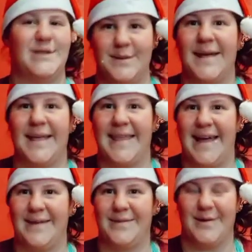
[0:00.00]
doing
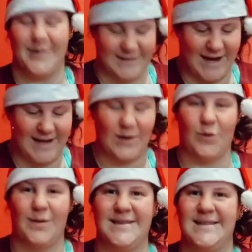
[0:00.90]
that because I always